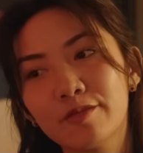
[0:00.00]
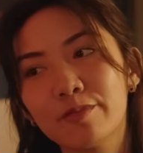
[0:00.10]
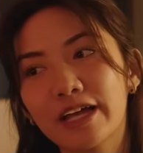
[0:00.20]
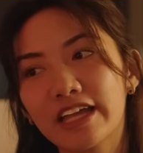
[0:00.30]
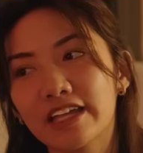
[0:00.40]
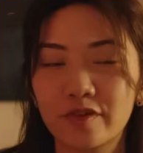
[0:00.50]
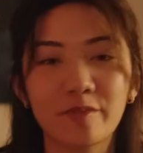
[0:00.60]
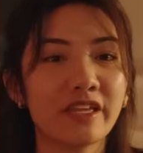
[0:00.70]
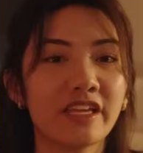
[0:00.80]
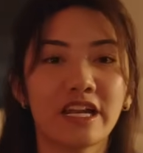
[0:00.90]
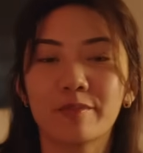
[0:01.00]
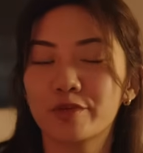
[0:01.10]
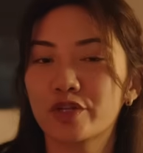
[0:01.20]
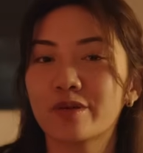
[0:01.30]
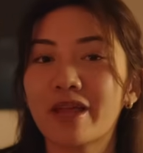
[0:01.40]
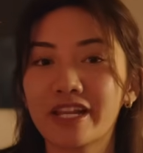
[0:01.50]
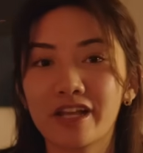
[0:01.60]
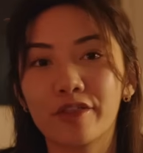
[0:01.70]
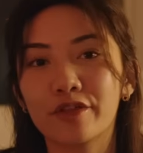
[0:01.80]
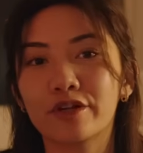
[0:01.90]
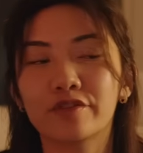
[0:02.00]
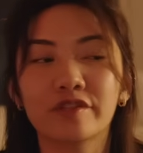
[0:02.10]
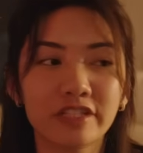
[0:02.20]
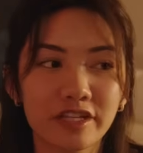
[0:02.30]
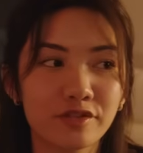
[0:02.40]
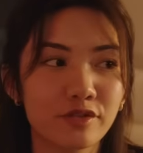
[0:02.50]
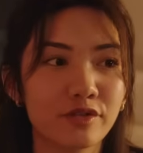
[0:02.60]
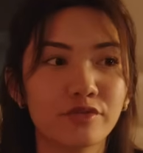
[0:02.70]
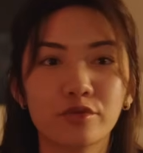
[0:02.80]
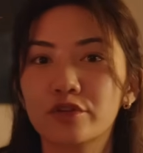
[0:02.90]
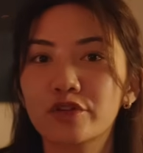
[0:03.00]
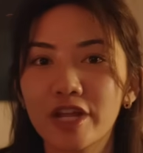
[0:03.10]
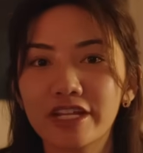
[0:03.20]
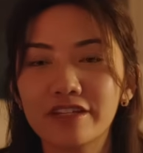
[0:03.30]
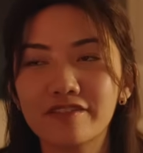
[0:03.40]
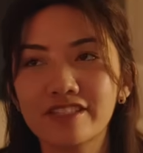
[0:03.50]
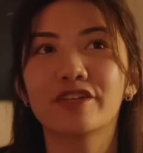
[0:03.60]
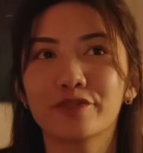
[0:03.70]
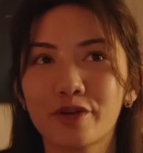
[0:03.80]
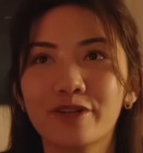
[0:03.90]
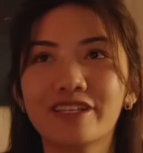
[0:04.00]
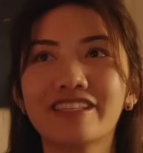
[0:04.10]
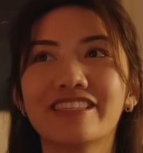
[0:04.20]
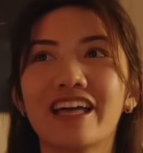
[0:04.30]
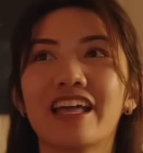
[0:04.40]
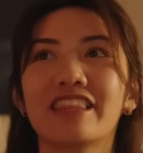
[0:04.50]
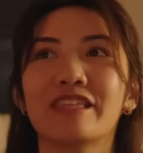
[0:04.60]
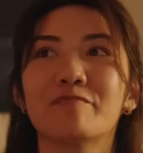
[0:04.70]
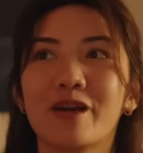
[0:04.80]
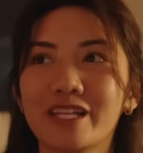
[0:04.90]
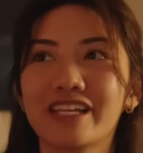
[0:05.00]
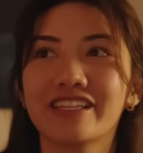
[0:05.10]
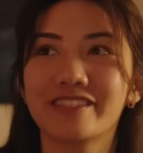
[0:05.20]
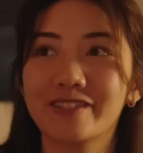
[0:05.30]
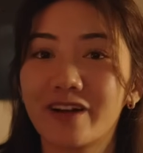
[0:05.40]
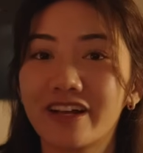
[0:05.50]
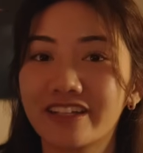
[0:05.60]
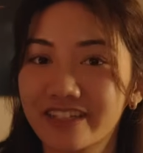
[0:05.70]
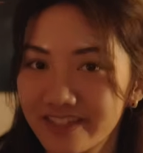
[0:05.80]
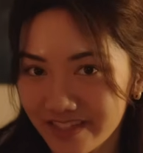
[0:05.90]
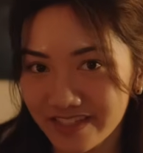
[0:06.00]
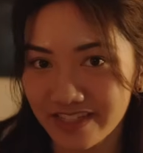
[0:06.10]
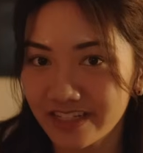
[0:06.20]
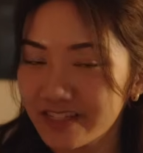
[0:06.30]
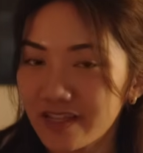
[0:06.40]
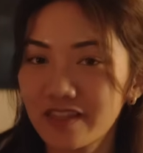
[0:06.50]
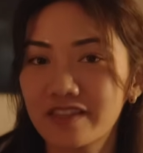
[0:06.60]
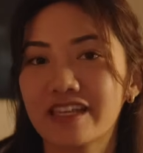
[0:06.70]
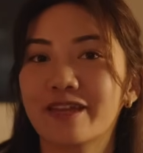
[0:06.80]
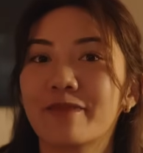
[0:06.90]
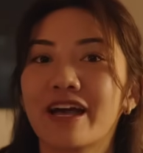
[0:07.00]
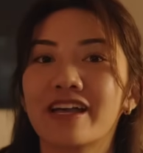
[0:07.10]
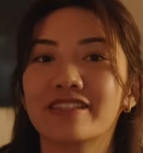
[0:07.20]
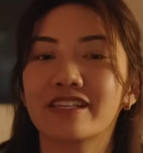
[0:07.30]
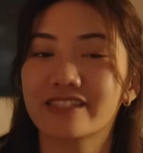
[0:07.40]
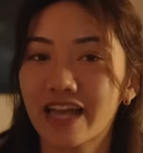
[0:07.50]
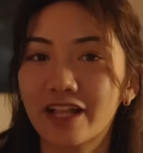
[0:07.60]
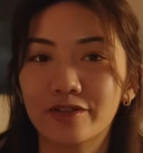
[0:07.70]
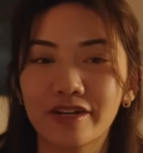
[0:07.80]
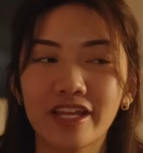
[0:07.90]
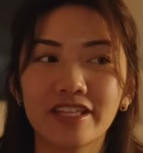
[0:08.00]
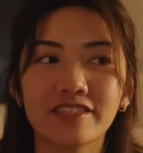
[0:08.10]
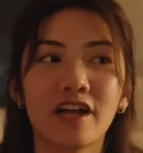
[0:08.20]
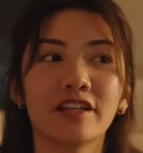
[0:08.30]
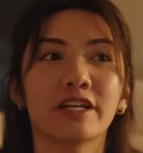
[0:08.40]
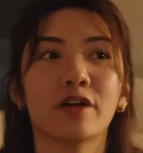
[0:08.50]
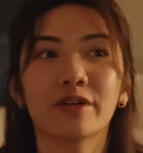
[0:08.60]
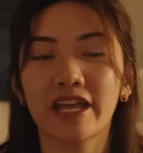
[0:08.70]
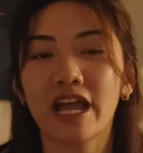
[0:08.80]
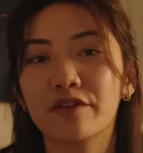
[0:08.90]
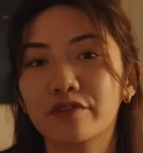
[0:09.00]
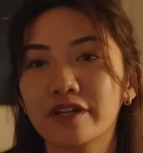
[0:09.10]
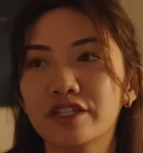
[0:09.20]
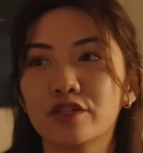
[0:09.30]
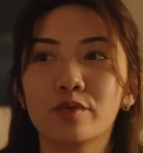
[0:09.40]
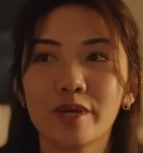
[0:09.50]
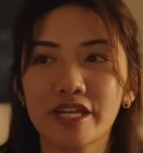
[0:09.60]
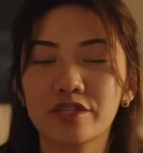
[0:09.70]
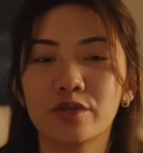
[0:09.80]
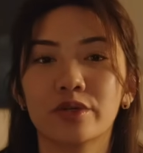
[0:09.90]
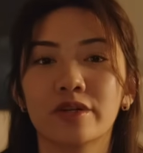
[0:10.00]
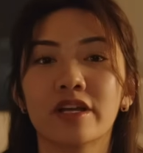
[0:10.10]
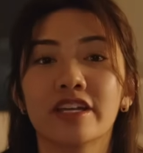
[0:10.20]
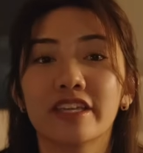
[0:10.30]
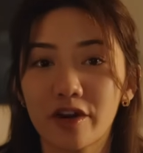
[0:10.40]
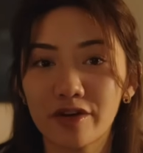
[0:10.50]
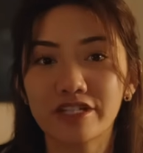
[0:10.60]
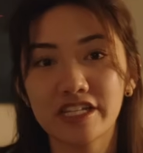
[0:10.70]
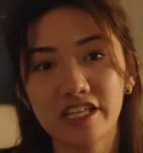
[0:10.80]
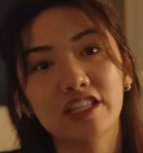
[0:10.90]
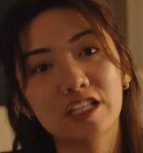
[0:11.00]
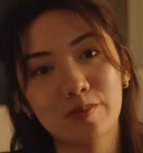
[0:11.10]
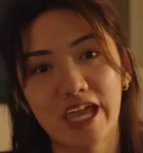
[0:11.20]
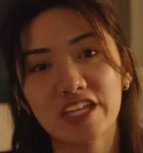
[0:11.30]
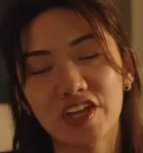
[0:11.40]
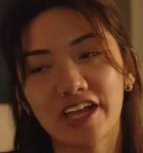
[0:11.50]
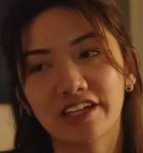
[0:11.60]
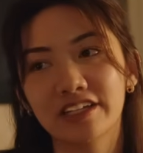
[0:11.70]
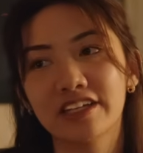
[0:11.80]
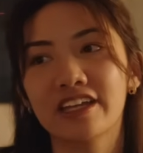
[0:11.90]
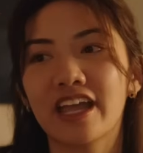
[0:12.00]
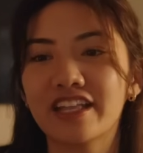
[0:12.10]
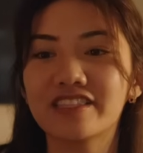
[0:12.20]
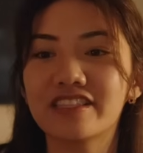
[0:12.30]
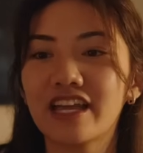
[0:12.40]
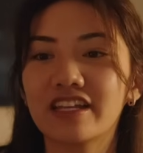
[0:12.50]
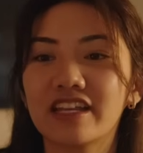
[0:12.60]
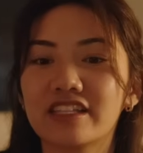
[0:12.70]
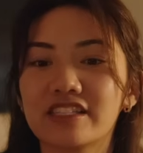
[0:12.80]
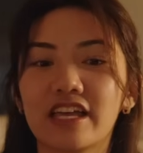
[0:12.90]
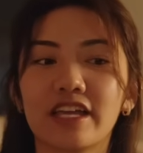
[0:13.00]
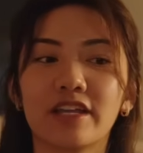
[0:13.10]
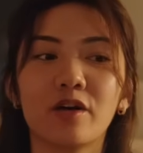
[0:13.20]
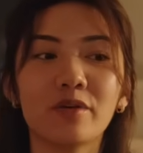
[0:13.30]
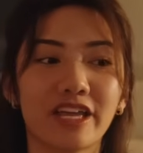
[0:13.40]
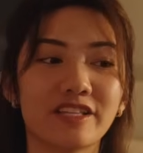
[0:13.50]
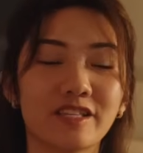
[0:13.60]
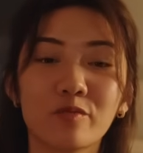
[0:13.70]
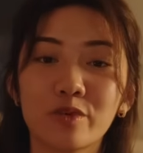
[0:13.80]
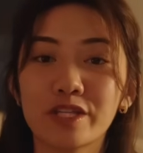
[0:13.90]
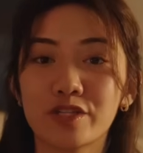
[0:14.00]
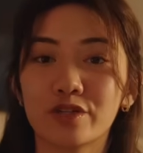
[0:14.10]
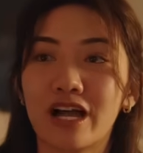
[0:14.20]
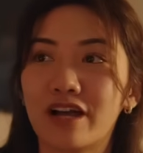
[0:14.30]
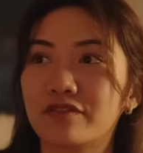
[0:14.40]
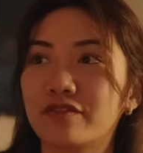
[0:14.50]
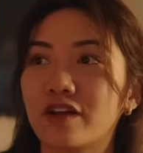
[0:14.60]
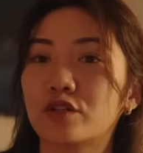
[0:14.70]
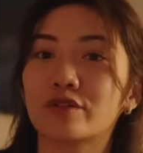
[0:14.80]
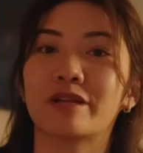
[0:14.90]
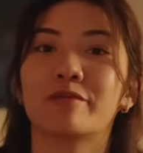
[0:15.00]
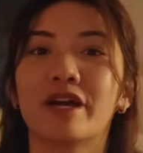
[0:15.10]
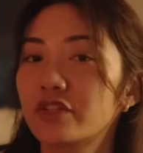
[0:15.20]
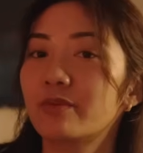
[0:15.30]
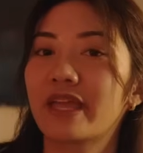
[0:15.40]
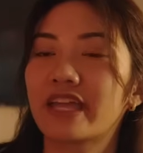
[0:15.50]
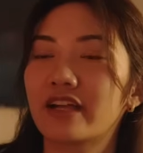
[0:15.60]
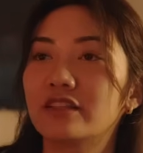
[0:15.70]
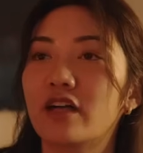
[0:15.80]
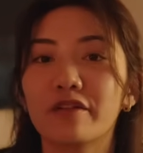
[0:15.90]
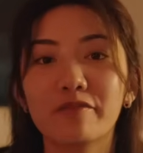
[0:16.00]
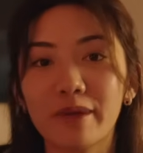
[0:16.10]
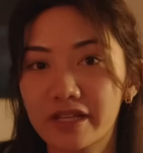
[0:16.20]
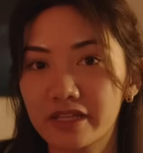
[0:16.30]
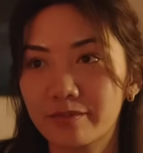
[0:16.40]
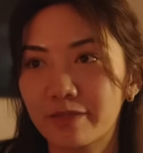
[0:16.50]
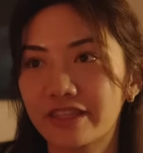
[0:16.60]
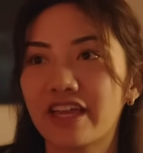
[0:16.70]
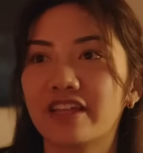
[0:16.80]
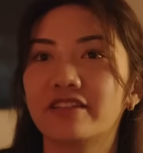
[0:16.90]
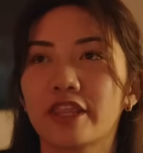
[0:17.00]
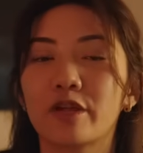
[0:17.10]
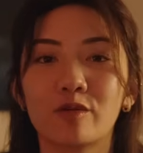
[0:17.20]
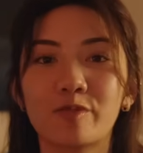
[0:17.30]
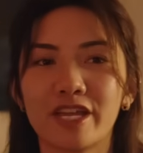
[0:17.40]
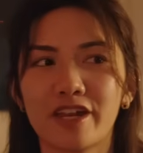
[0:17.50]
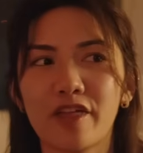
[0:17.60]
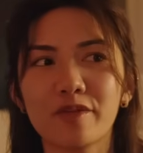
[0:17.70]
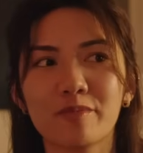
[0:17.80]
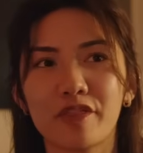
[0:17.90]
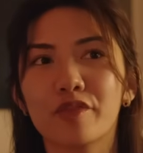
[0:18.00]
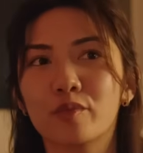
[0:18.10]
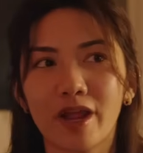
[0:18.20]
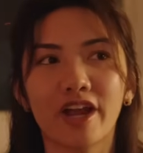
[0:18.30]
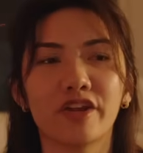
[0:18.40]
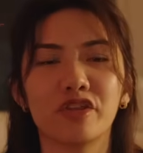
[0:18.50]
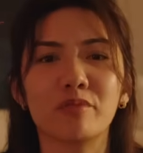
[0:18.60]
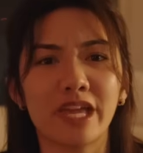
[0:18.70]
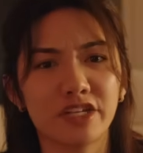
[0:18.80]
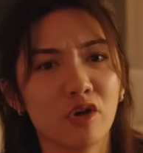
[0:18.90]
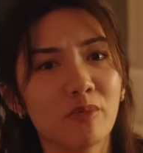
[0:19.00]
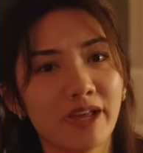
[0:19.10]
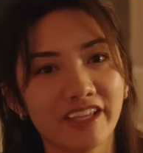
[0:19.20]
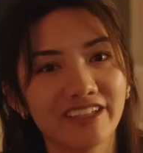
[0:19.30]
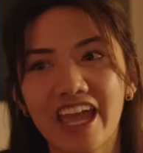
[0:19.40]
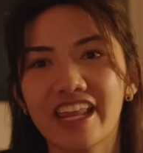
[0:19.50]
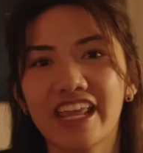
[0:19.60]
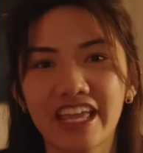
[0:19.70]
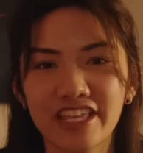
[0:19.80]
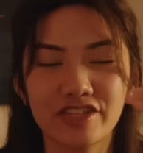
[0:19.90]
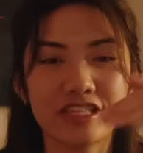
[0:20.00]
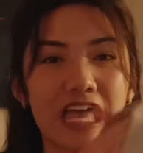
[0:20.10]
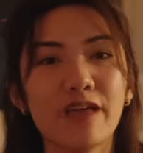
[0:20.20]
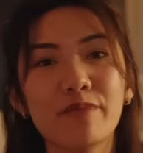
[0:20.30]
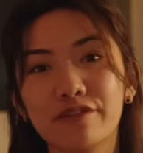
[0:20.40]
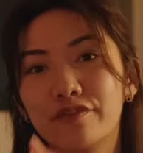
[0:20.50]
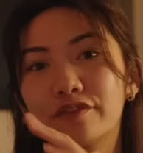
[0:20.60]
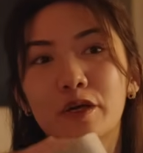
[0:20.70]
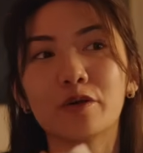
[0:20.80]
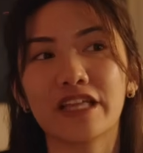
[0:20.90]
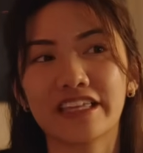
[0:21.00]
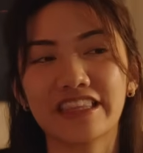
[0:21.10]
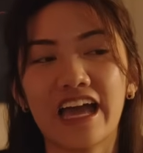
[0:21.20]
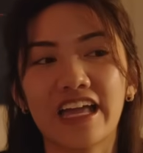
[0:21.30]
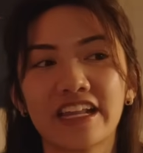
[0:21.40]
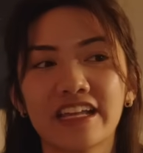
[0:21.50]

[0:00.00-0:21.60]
but for me, and I'm sure many other freelancers or creatives, you'll notice that the money is not consistent. It's not the same as a salary. It's not like, okay, every 2 weeks you're guaranteed this paycheck. Instead, it's like, okay, some weeks you'll have a great month. You'll make a lot of money, but then there will be another month where you make no money. And it can just ebb and flow like that.